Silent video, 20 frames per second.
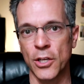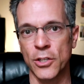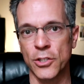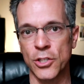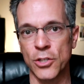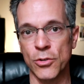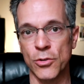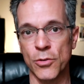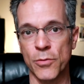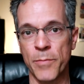
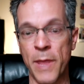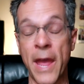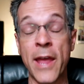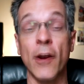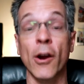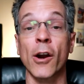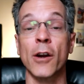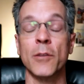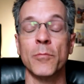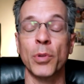to pay
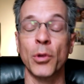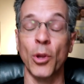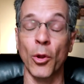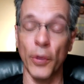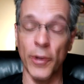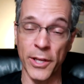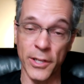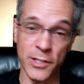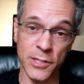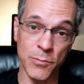our
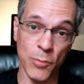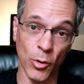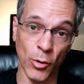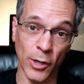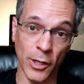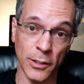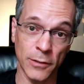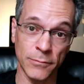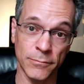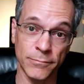employees
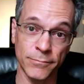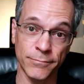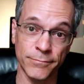more.